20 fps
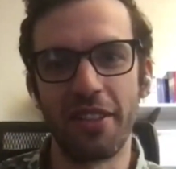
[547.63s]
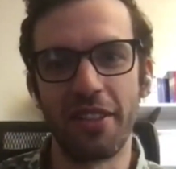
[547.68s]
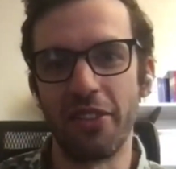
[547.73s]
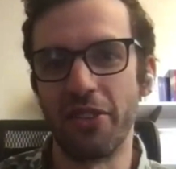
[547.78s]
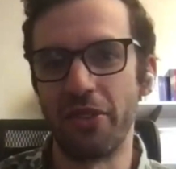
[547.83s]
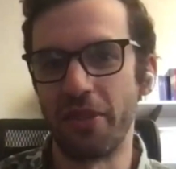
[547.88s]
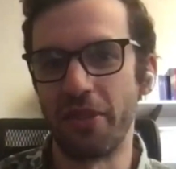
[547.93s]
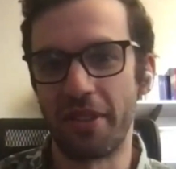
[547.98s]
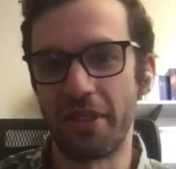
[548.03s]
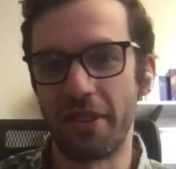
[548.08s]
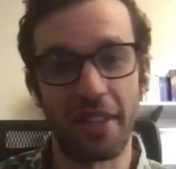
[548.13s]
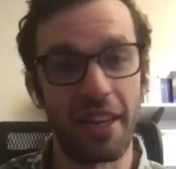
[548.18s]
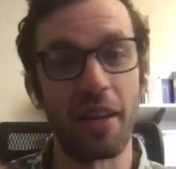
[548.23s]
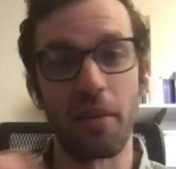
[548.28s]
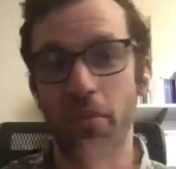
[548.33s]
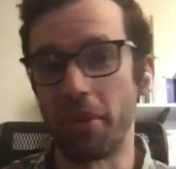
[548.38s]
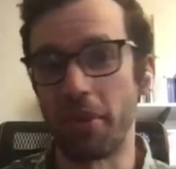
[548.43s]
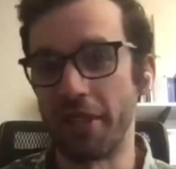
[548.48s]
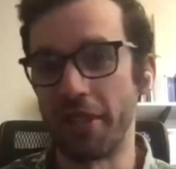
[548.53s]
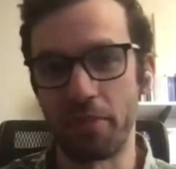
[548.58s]
you
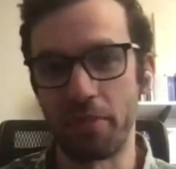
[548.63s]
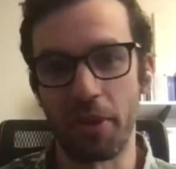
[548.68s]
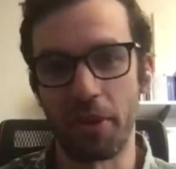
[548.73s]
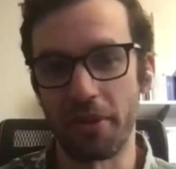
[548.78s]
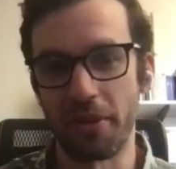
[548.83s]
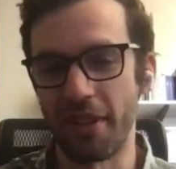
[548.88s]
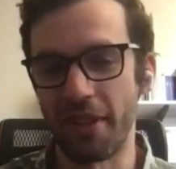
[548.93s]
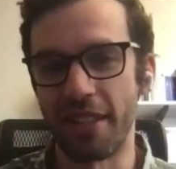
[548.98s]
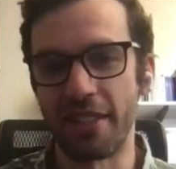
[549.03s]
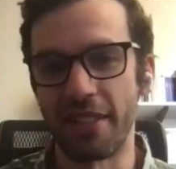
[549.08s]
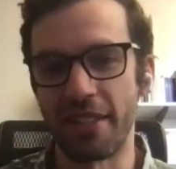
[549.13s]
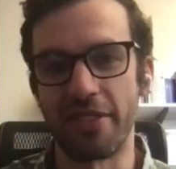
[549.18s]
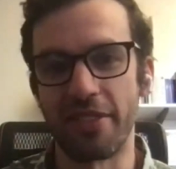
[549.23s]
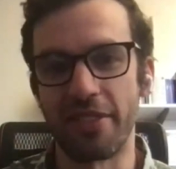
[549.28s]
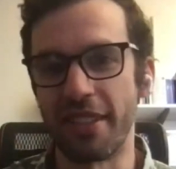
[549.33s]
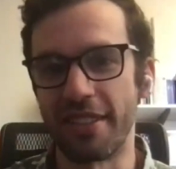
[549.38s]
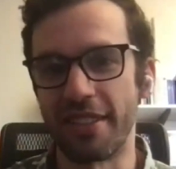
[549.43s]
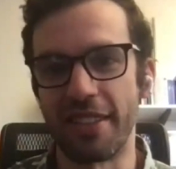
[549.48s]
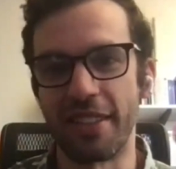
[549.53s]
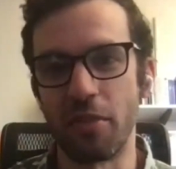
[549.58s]
can't presuppose lots of
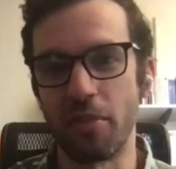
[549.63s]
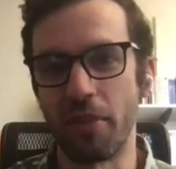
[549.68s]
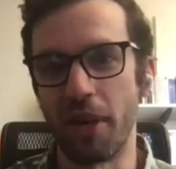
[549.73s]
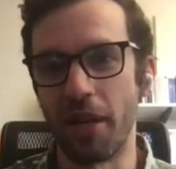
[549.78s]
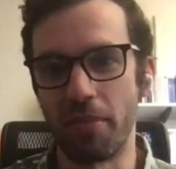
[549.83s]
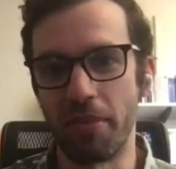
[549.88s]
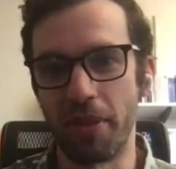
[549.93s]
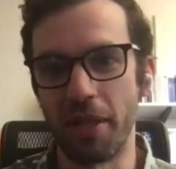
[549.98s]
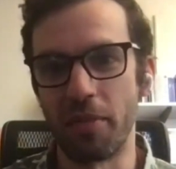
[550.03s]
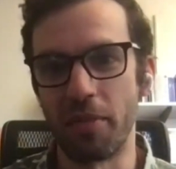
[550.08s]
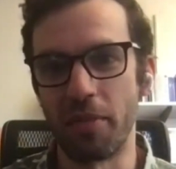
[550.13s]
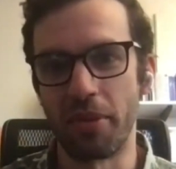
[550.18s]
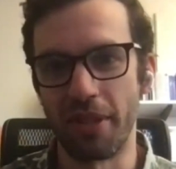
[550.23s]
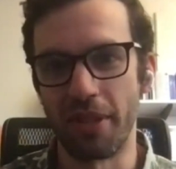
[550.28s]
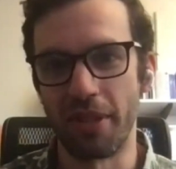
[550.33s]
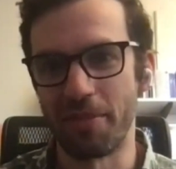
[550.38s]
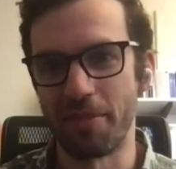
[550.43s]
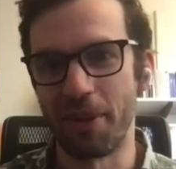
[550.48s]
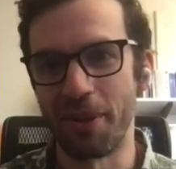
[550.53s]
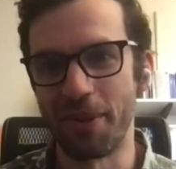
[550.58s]
things that you might be
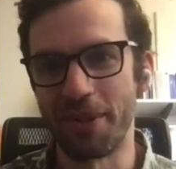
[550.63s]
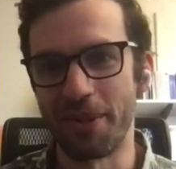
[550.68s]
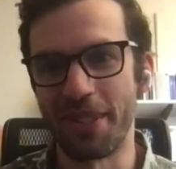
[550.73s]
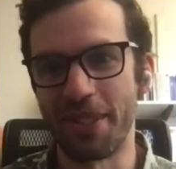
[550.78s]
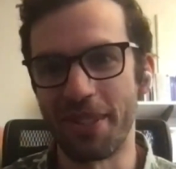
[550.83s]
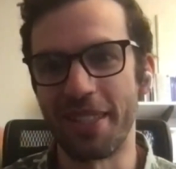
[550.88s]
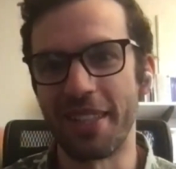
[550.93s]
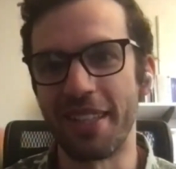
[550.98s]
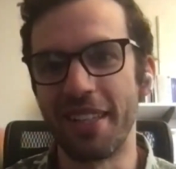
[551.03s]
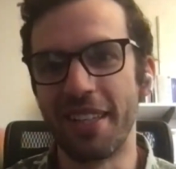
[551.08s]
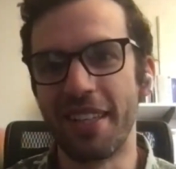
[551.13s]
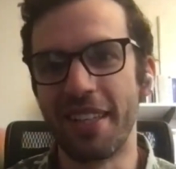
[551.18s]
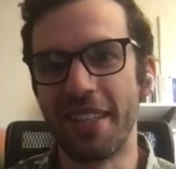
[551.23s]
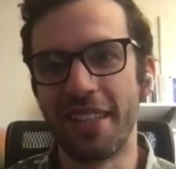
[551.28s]
presupposing.